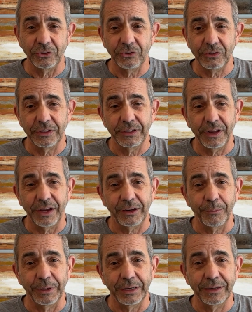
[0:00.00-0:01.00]
to the
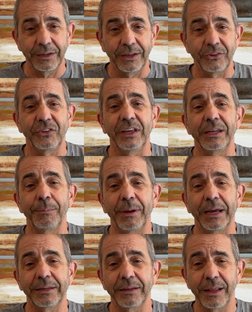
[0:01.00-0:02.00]
document and send it
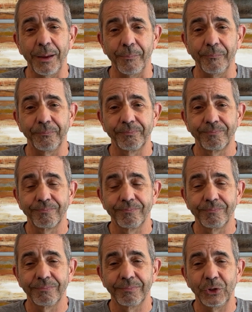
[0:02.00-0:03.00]
back to them.
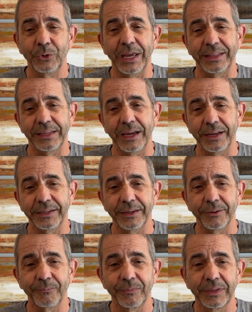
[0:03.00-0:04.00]
You get the
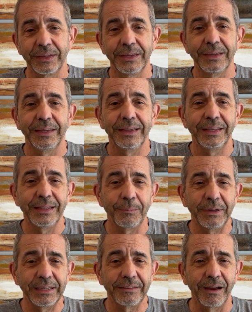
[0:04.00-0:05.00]
idea. In the
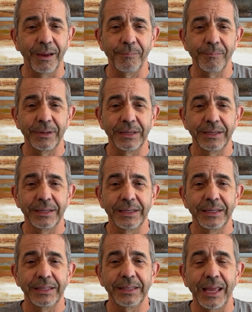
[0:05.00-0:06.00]
meantime,
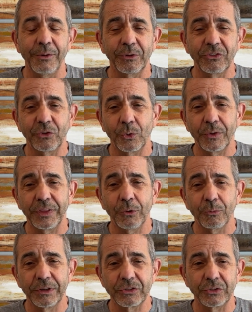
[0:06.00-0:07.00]
they would store the
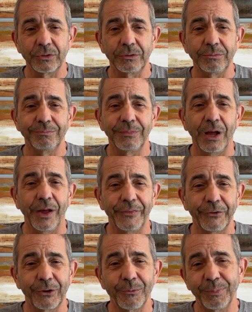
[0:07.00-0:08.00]
original on
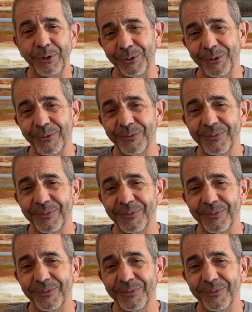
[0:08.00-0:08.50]
their computer.